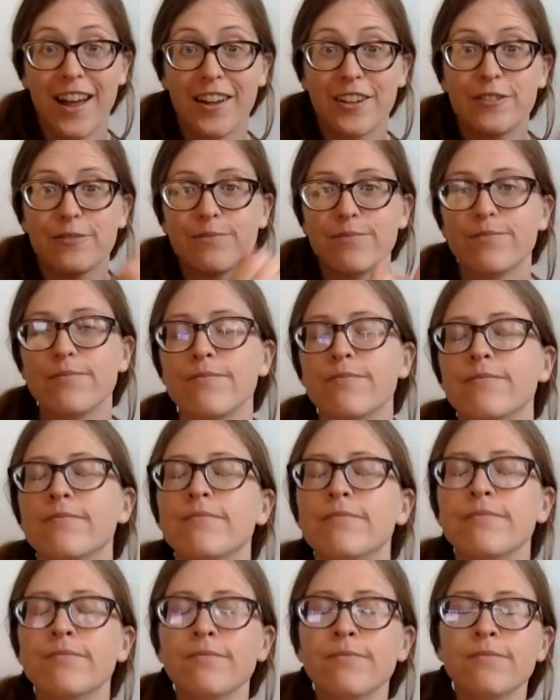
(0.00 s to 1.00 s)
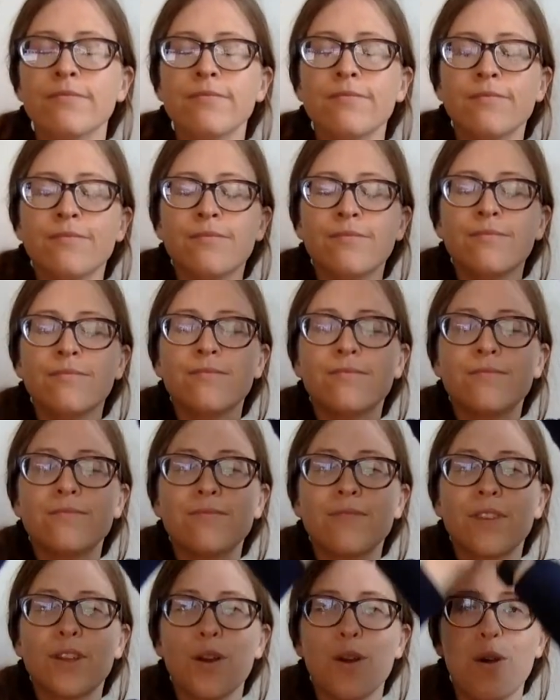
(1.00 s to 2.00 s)

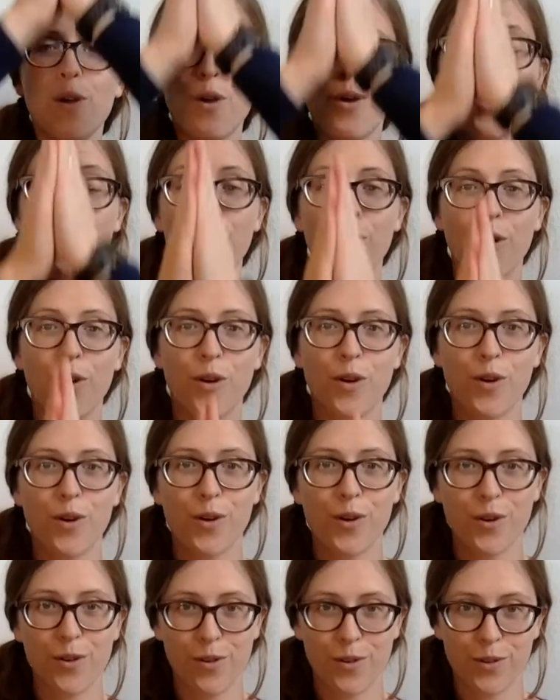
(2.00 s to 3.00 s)
Nobody speaks.